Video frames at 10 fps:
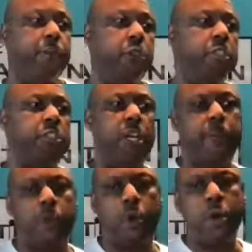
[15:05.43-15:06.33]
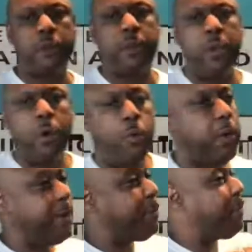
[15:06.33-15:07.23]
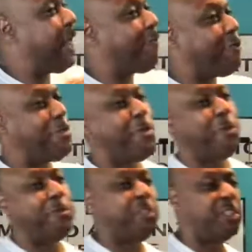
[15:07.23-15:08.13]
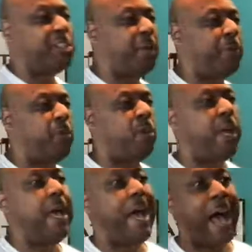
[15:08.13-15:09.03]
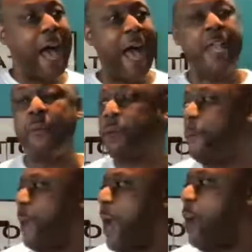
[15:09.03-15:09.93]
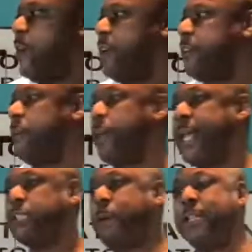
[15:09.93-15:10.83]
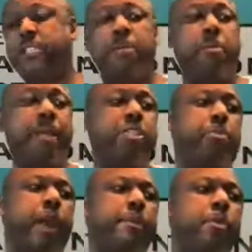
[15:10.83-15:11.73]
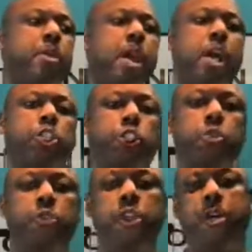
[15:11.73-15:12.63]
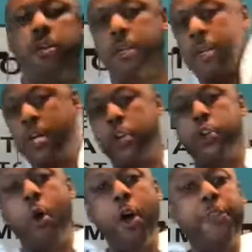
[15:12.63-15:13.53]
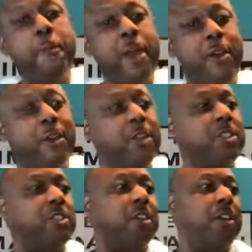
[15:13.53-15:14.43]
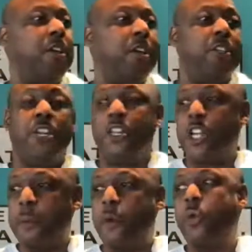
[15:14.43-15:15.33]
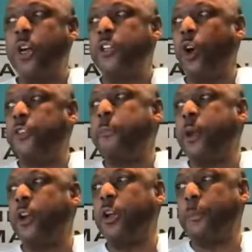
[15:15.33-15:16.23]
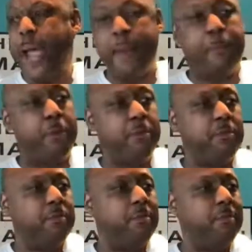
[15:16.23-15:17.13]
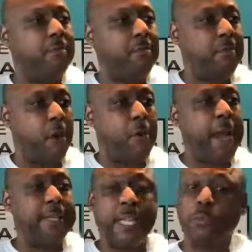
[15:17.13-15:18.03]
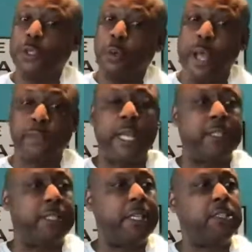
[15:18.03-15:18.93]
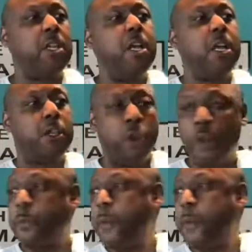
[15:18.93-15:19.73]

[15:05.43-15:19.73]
if you're just jumping on, whatever platform you're on, you're just jumping on, I am comparing the blank spot sublimation paper to the North America's, the number one North America paper all right, that's what the website says. North